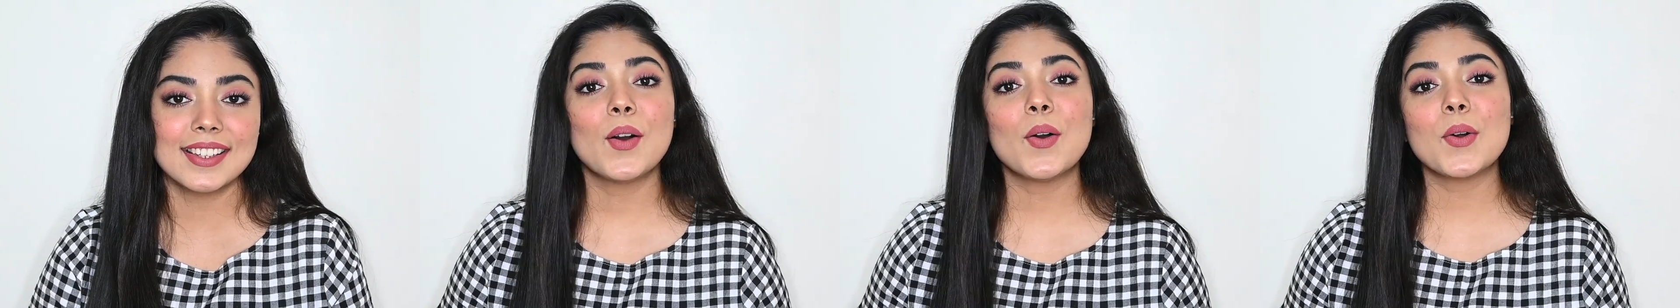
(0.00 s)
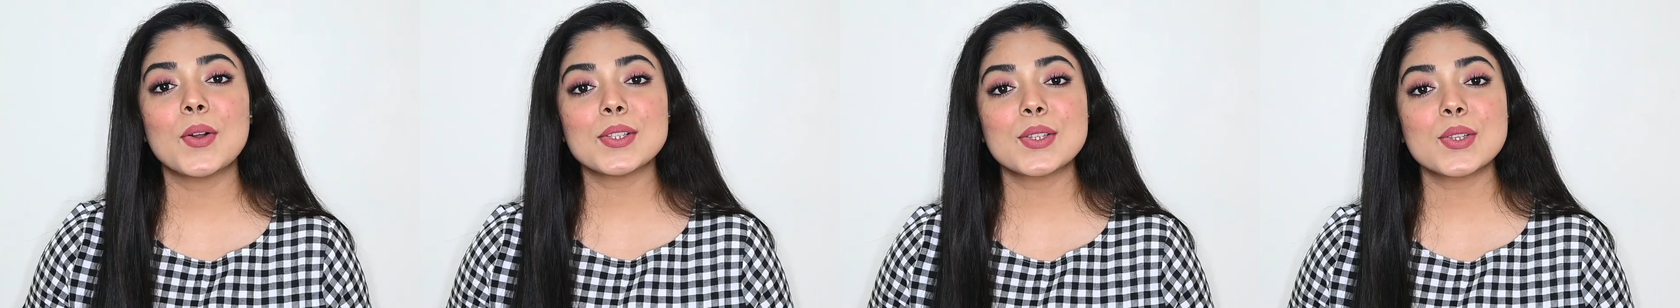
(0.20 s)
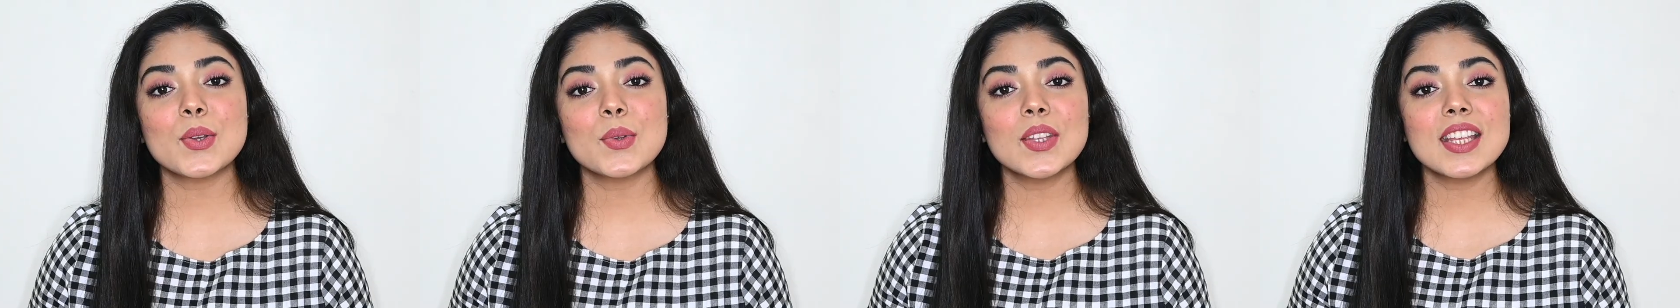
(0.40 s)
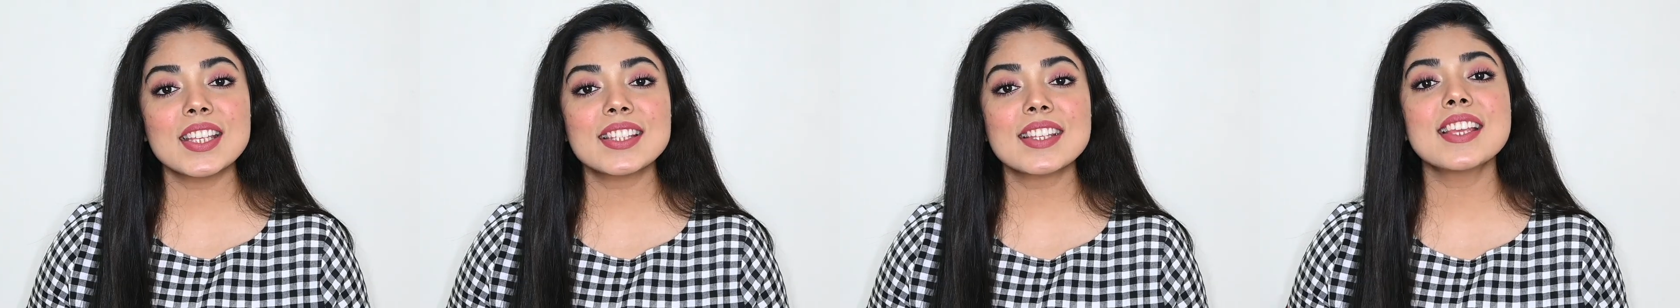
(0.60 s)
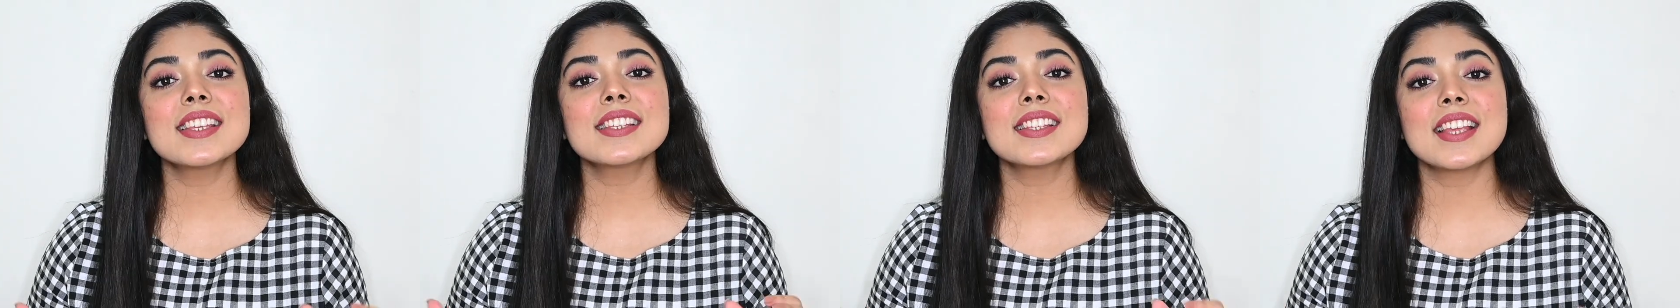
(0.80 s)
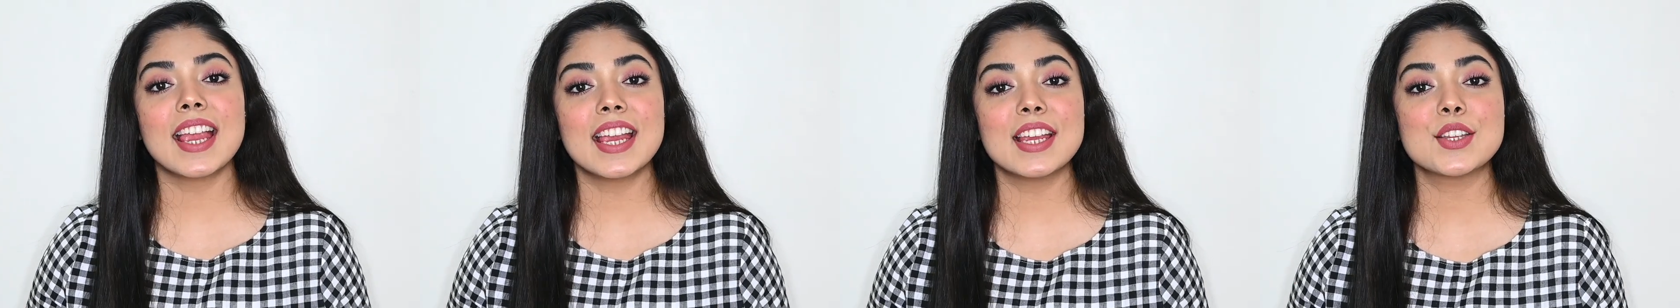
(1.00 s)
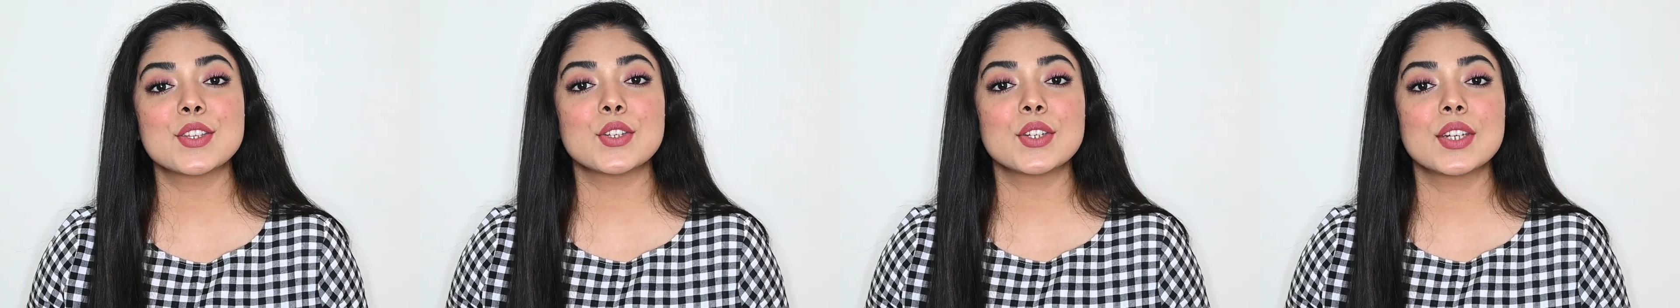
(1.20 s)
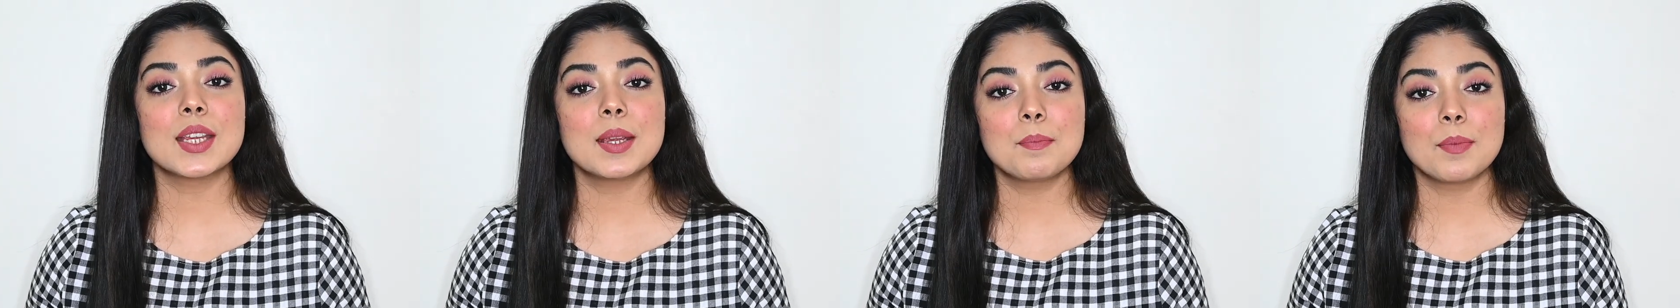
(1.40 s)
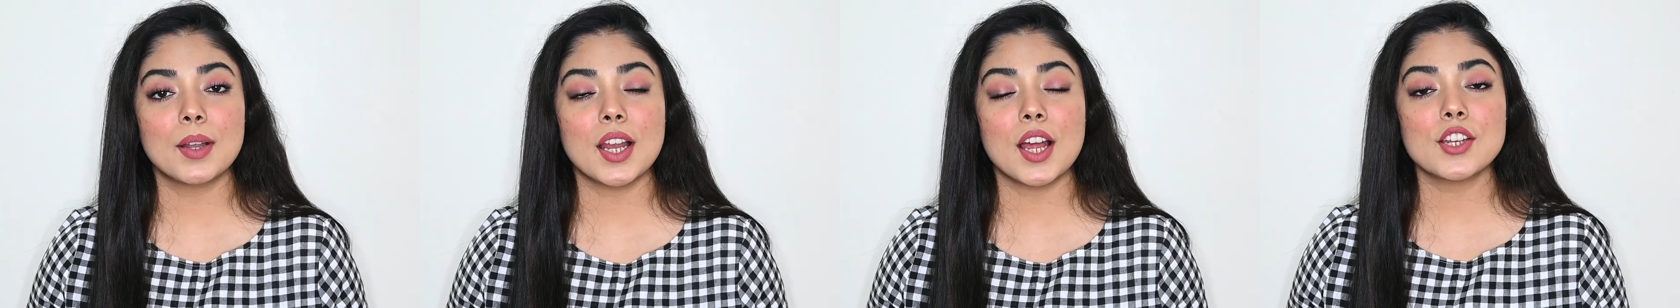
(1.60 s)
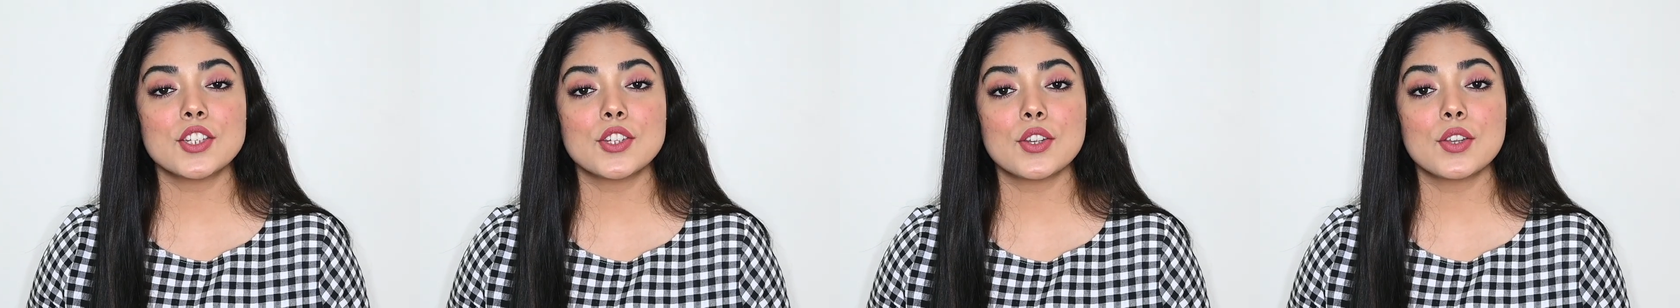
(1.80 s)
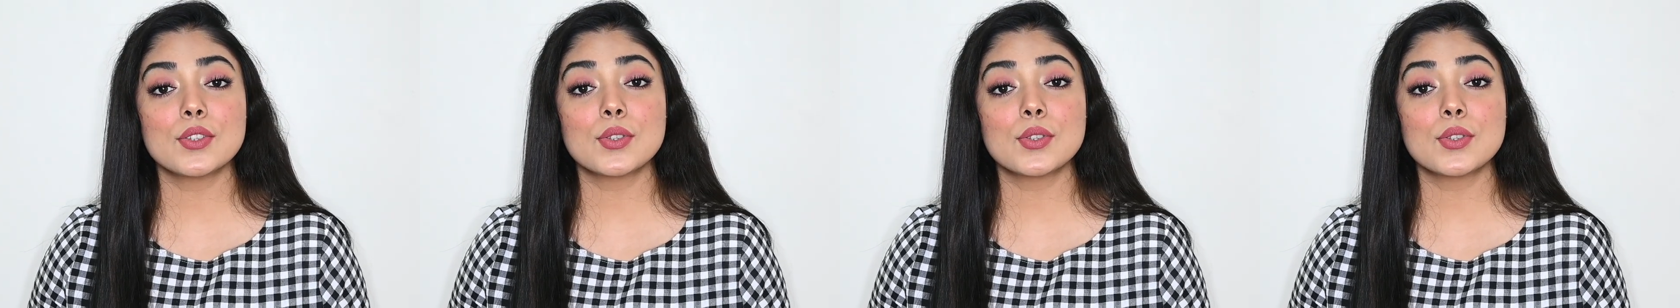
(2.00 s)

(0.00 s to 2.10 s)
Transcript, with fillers: Also this is HD blush